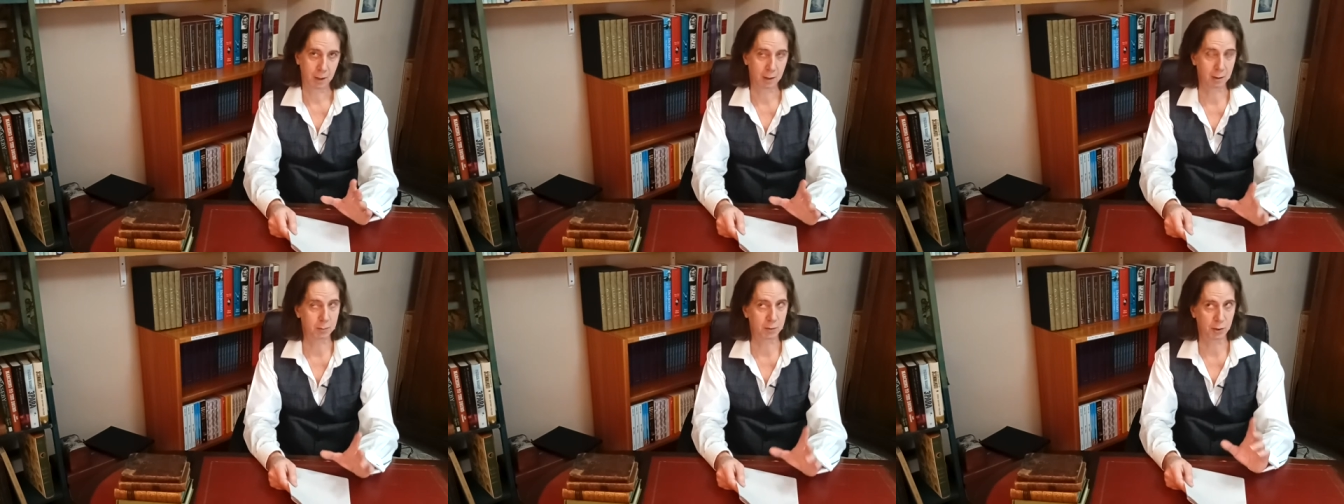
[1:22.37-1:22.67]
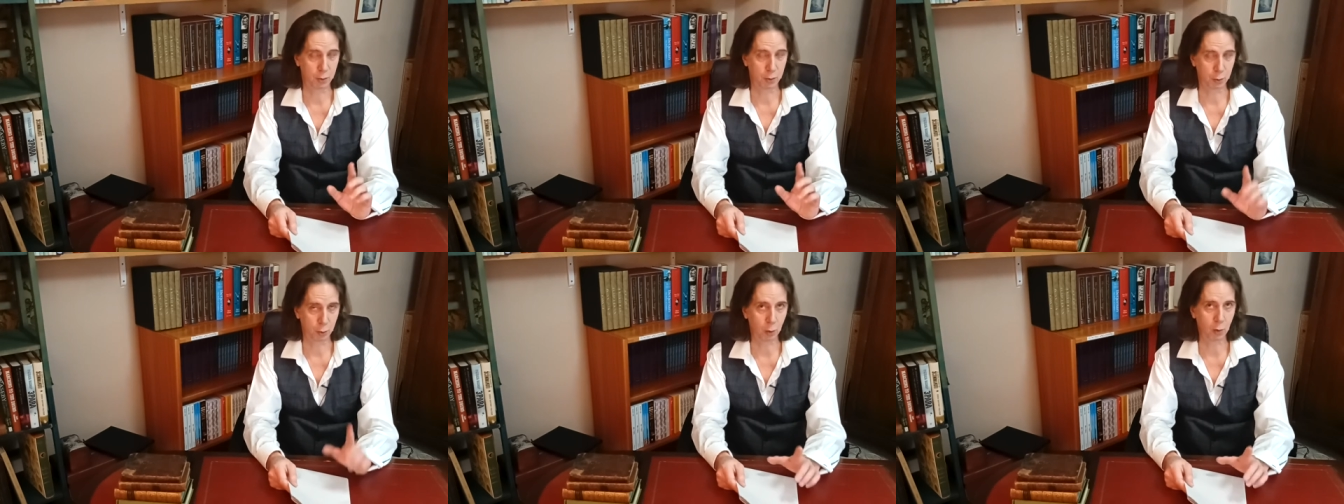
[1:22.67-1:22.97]

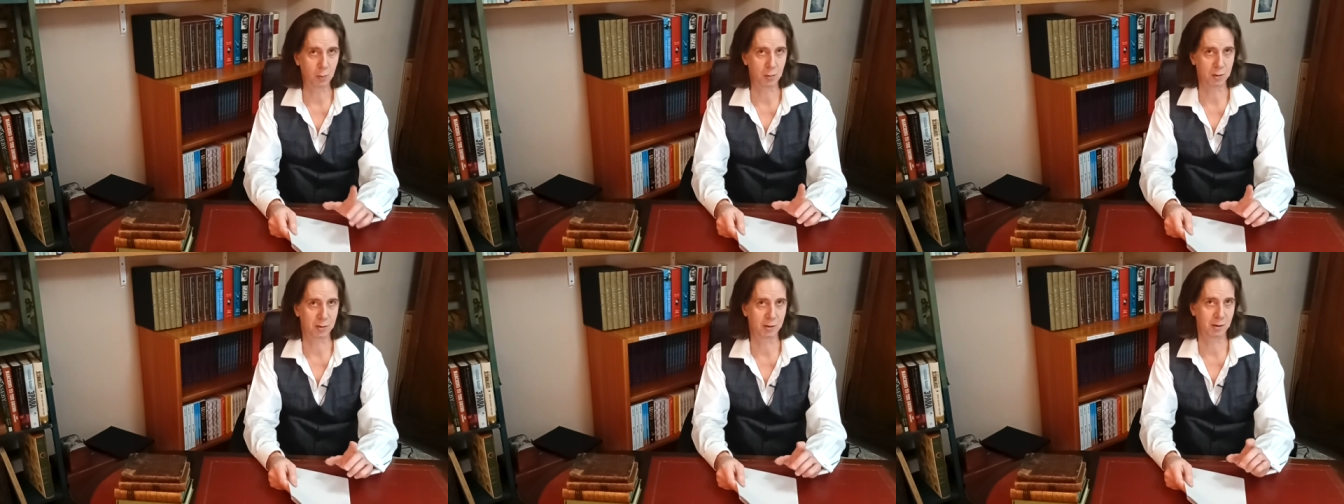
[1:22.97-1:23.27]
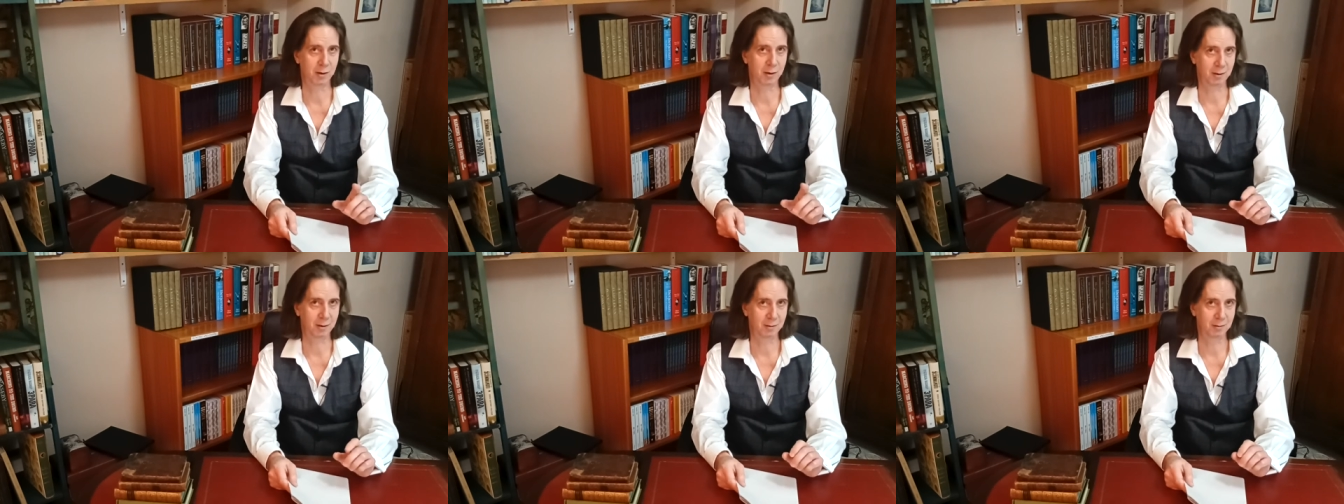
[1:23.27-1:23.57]
helps
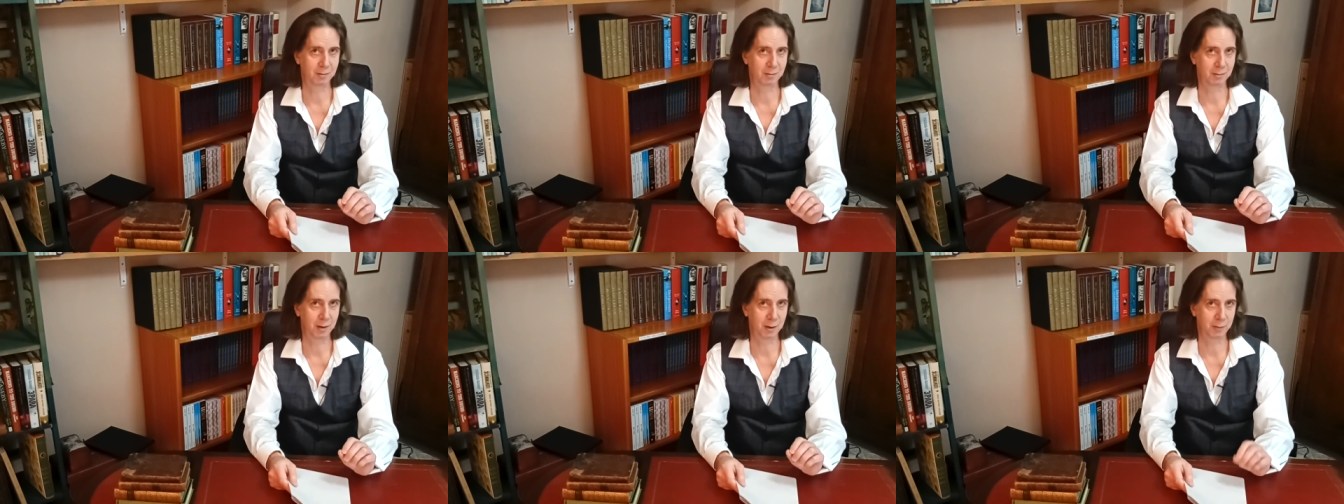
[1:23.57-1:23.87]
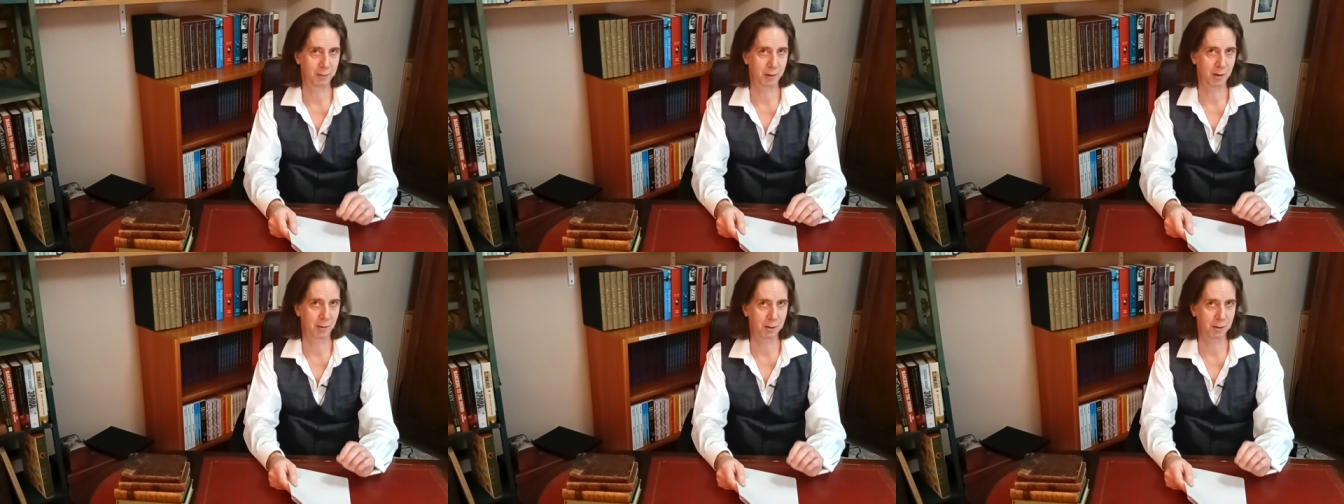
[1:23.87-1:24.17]
enormously
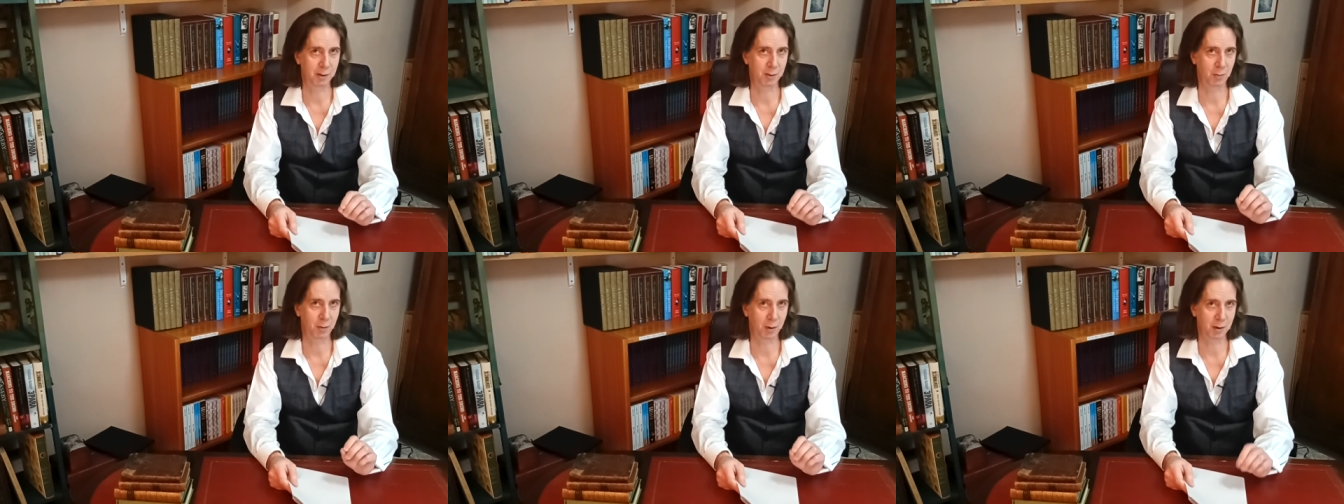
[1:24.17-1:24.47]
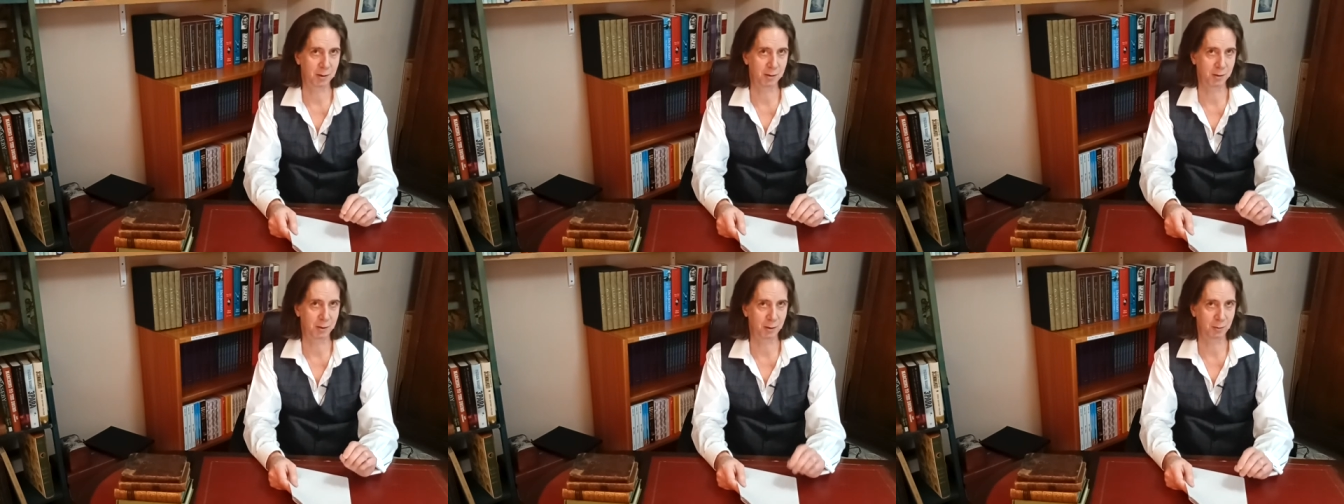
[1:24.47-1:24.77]
if they're actually
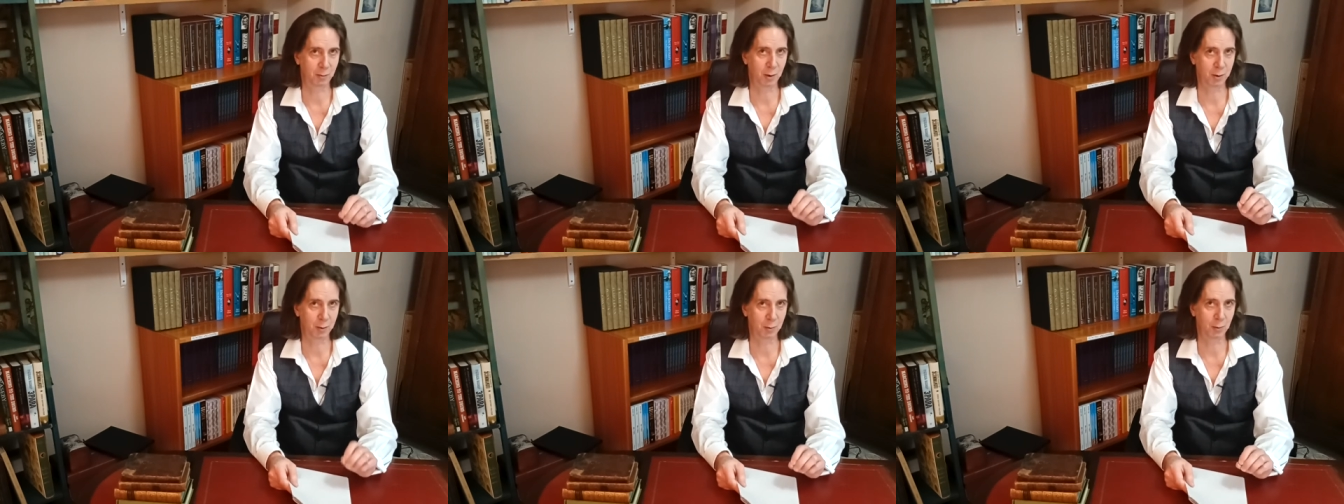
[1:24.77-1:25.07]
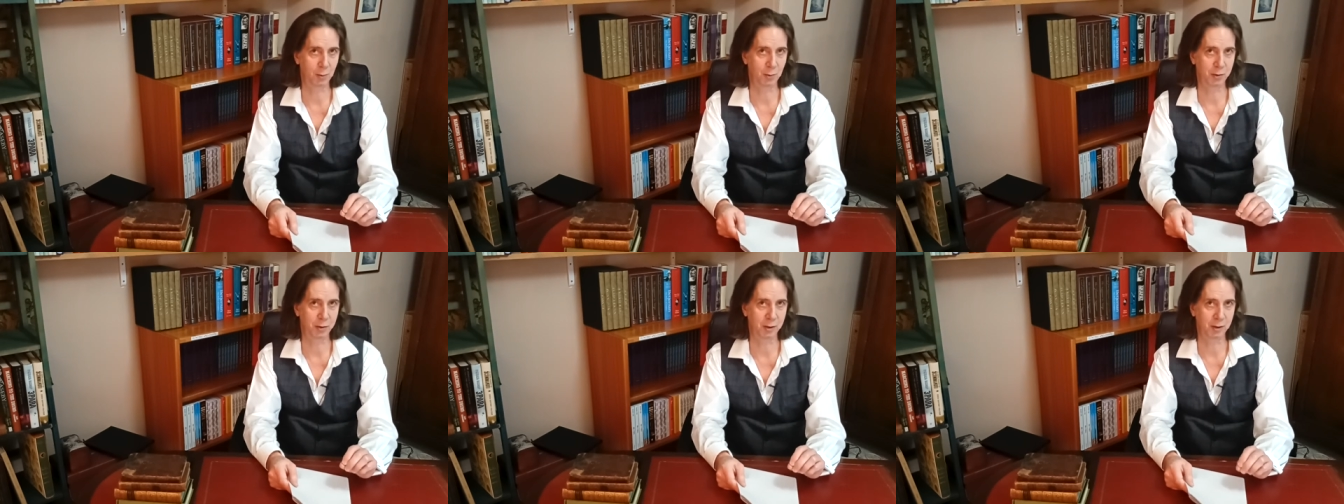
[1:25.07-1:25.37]
placed in the
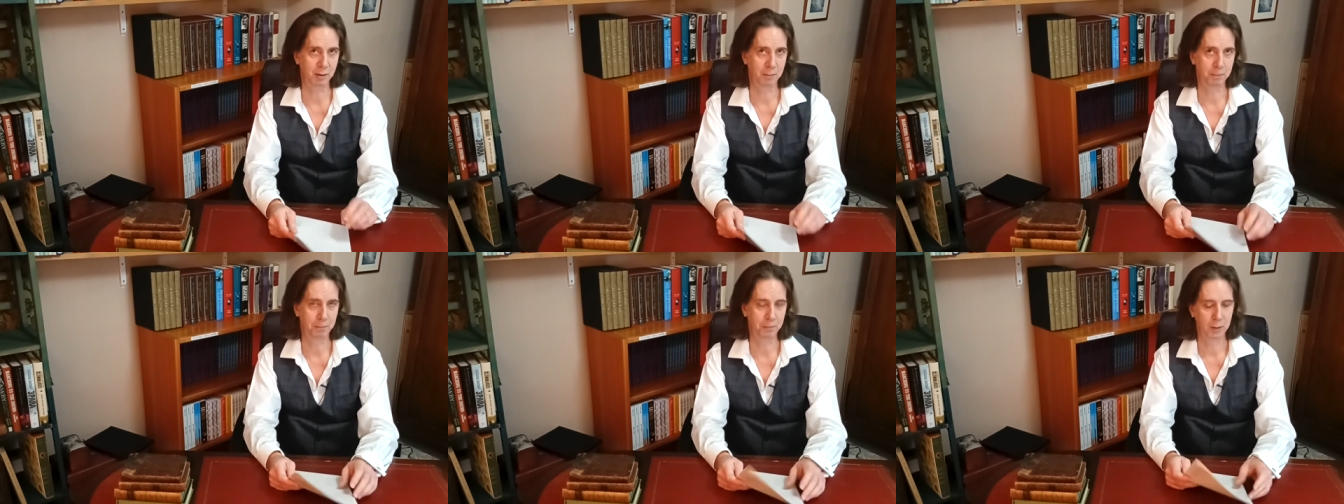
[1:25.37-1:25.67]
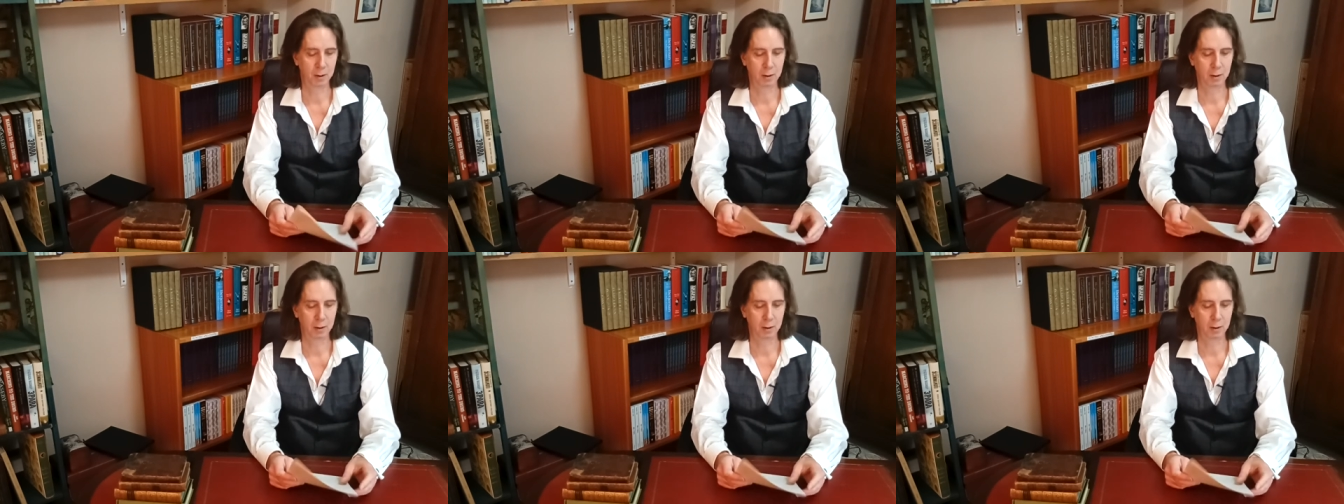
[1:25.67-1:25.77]
right order.